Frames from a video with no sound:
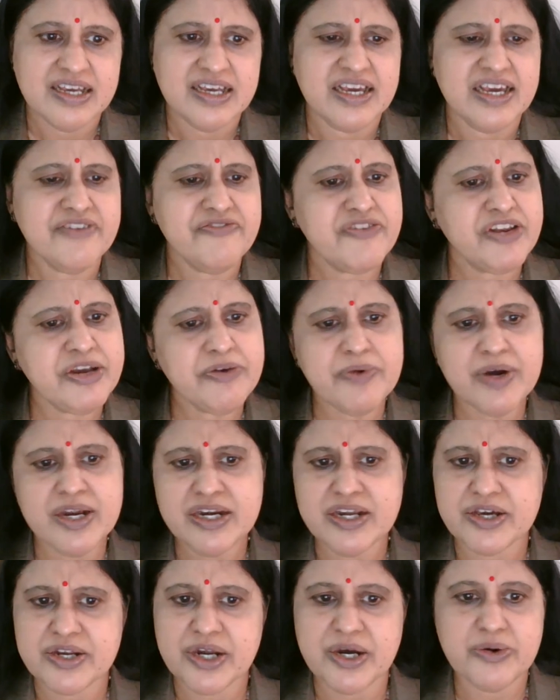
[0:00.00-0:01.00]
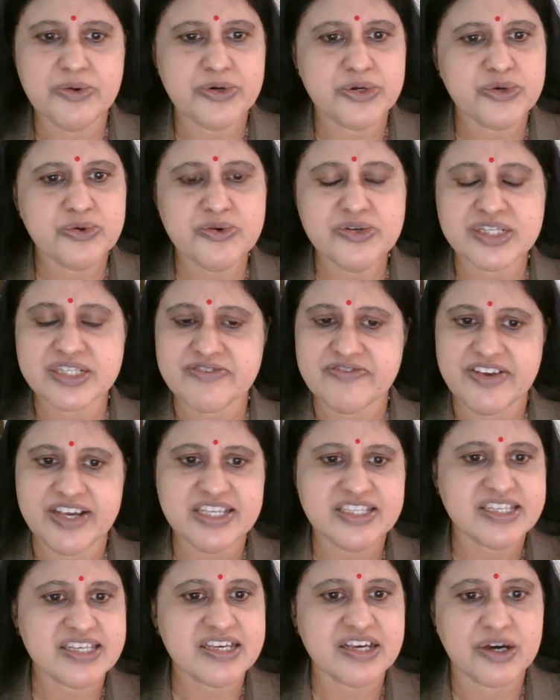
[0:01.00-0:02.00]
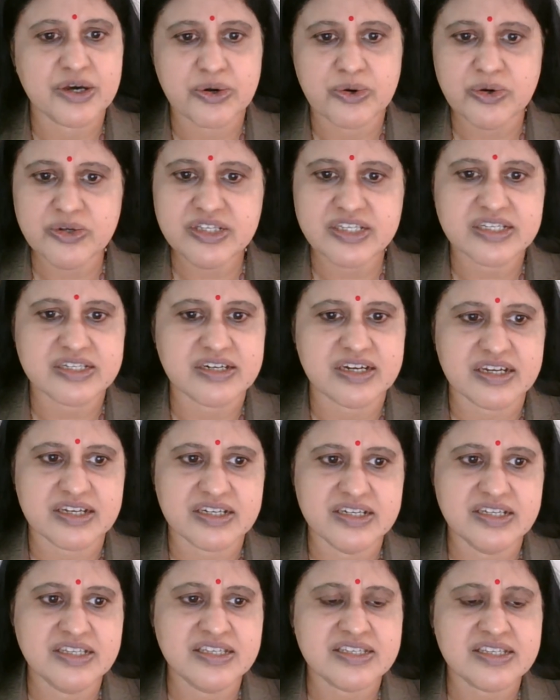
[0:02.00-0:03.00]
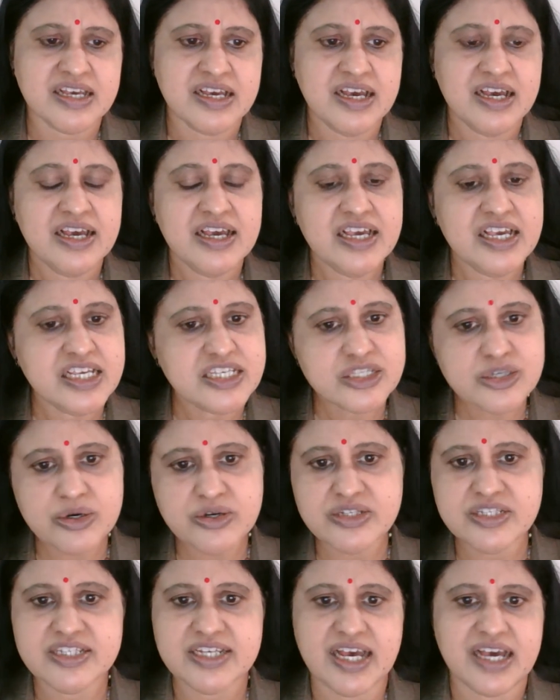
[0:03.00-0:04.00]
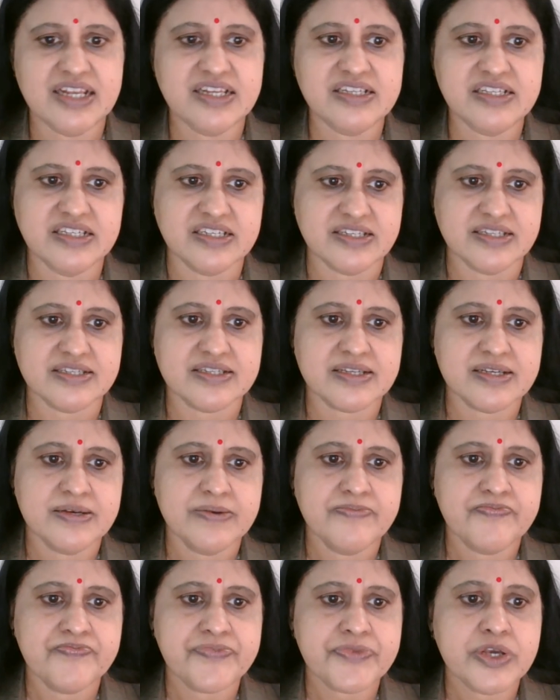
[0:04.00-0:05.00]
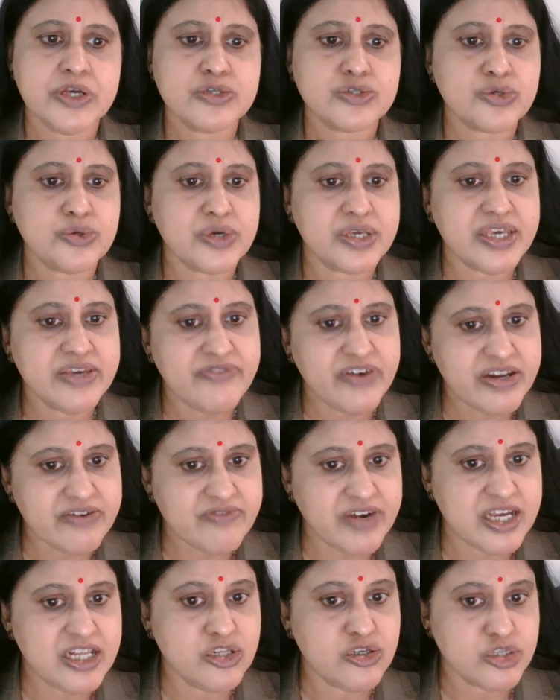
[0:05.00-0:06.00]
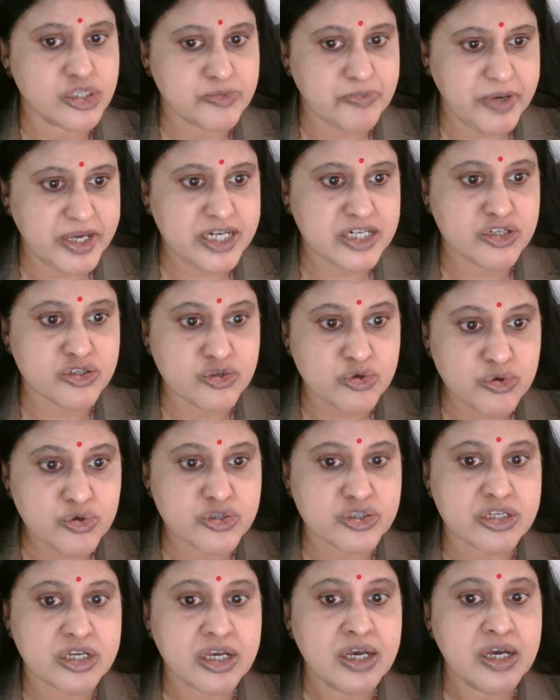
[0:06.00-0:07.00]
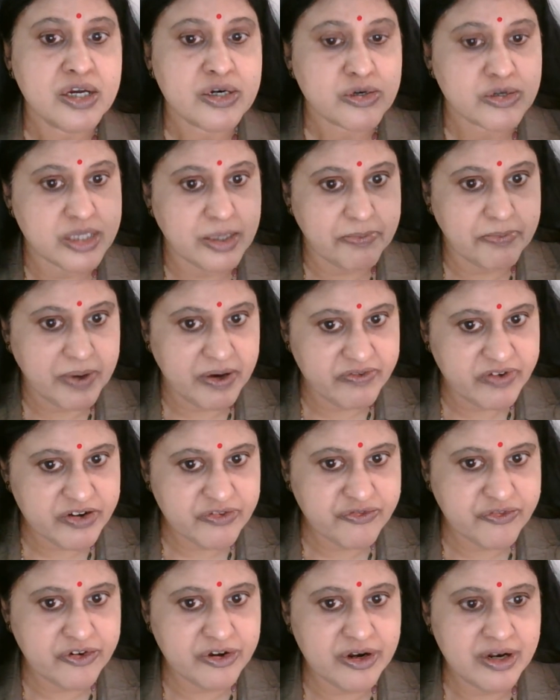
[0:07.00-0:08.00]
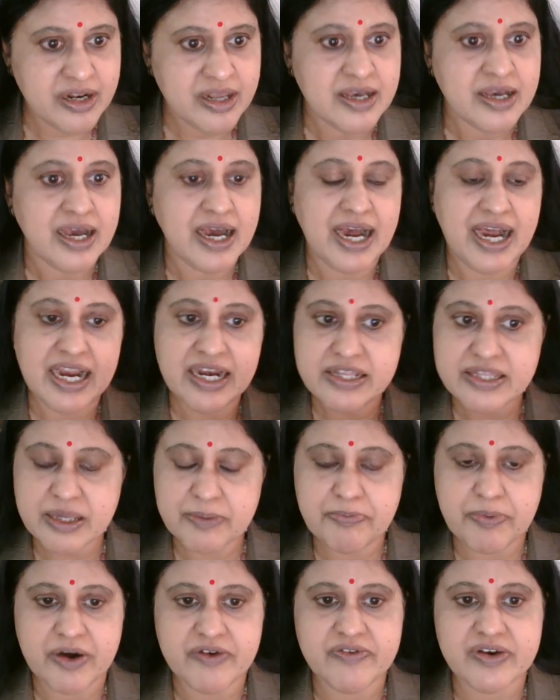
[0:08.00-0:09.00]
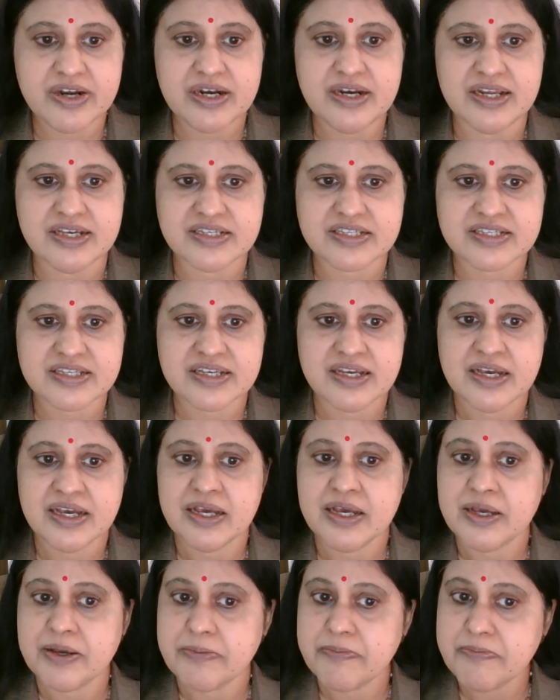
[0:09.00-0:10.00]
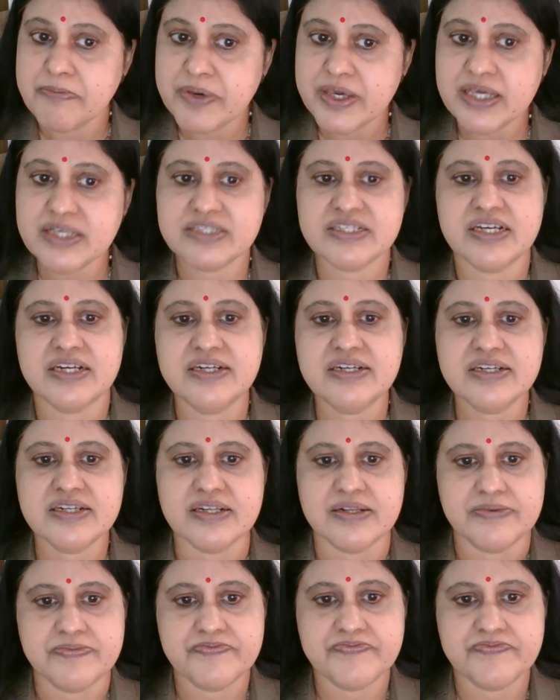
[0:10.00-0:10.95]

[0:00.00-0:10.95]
Everyone around you is facing her own struggles, his own challenges. So even while you speak truth to the powerful and the powerless, be gentle.